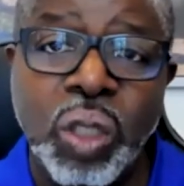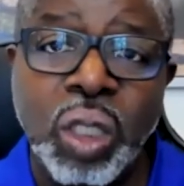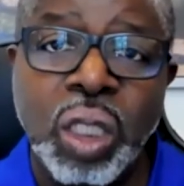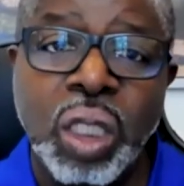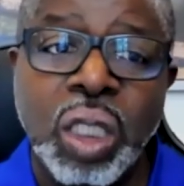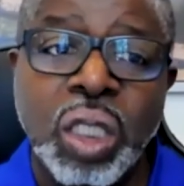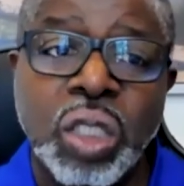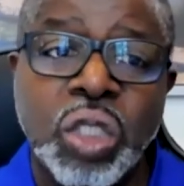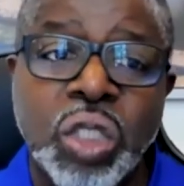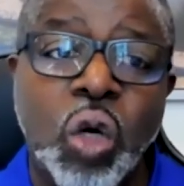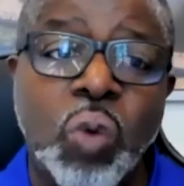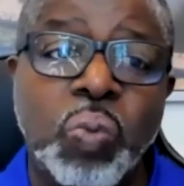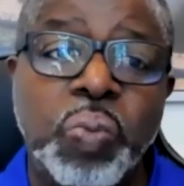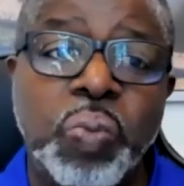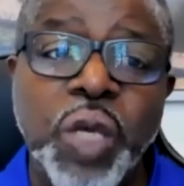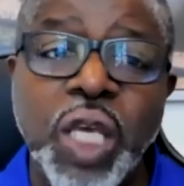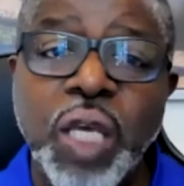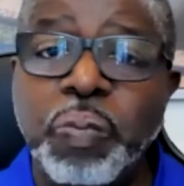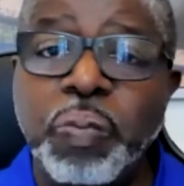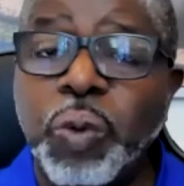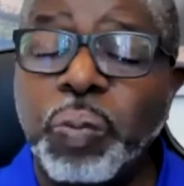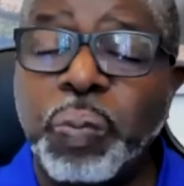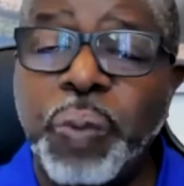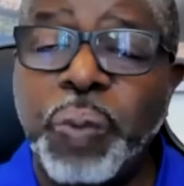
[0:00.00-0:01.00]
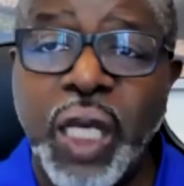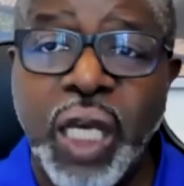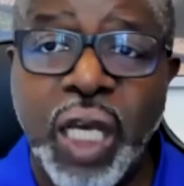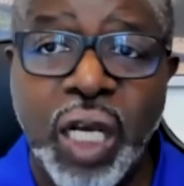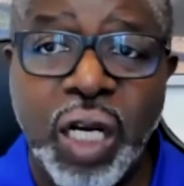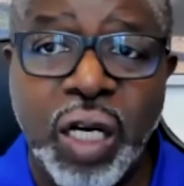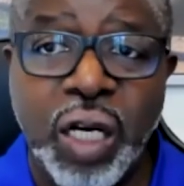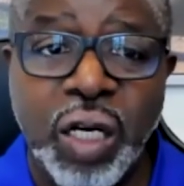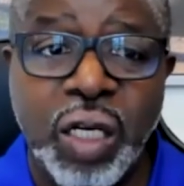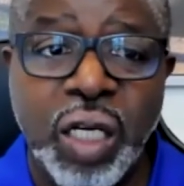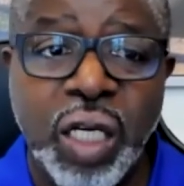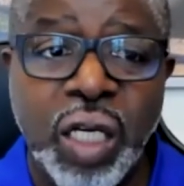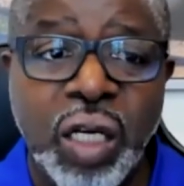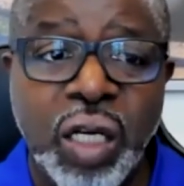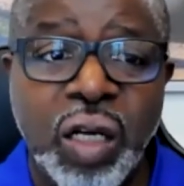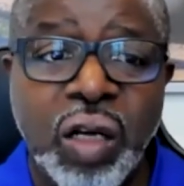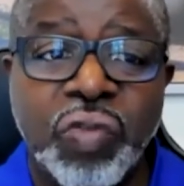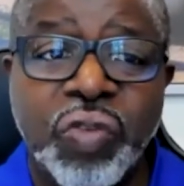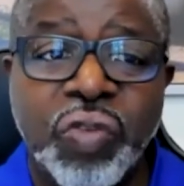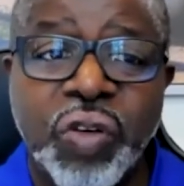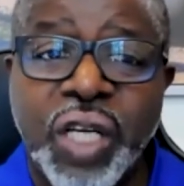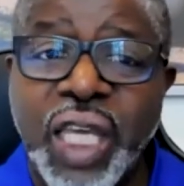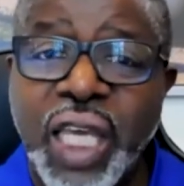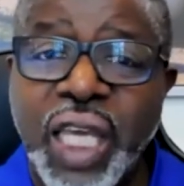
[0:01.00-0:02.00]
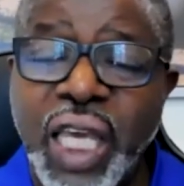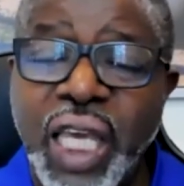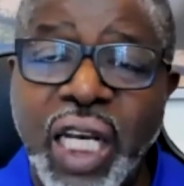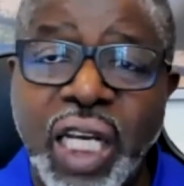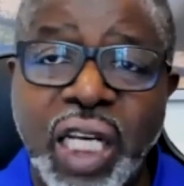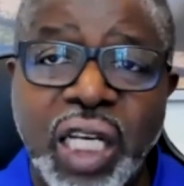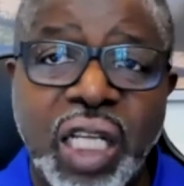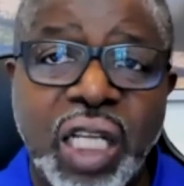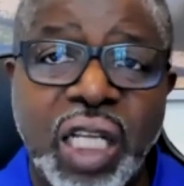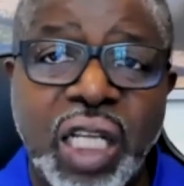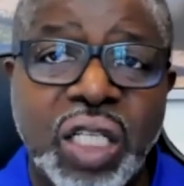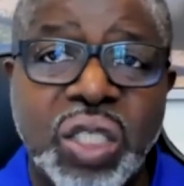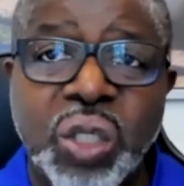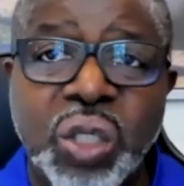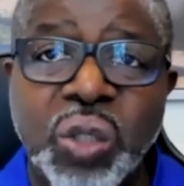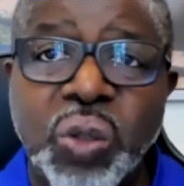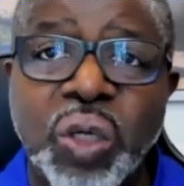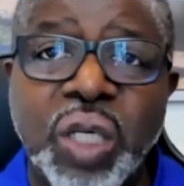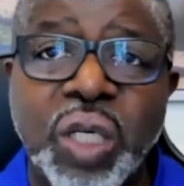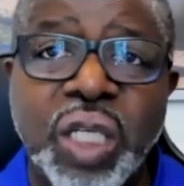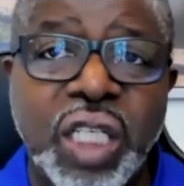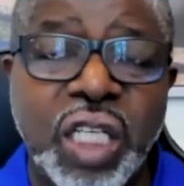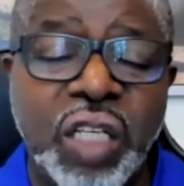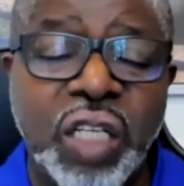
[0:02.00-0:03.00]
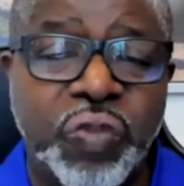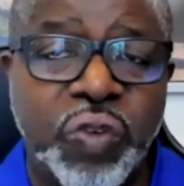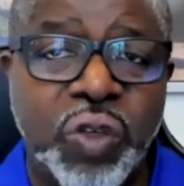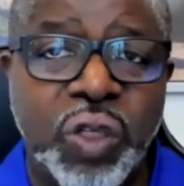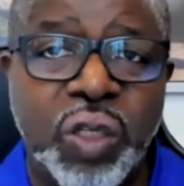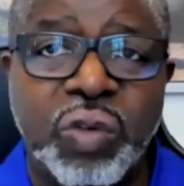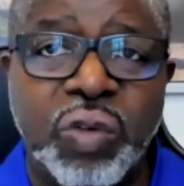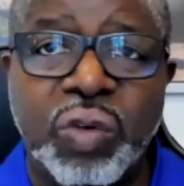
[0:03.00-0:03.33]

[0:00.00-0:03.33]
So be prepared for candidates who are different